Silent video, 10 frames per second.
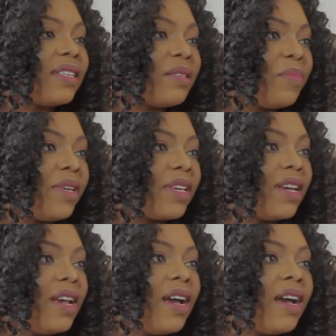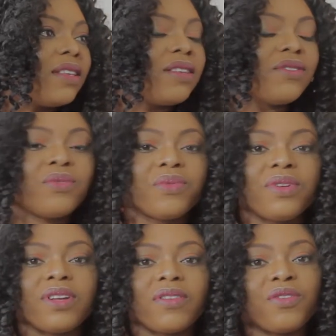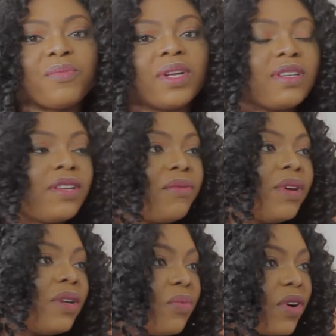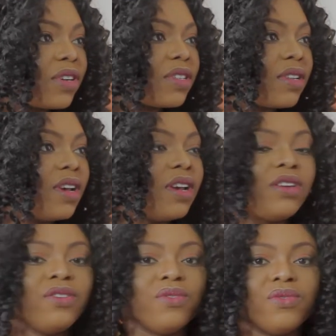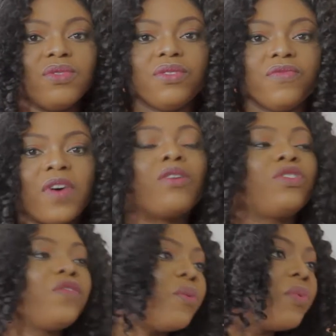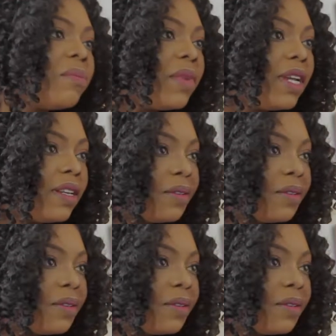Speak. I see you do a lot of humanitarian work. You vouch for women,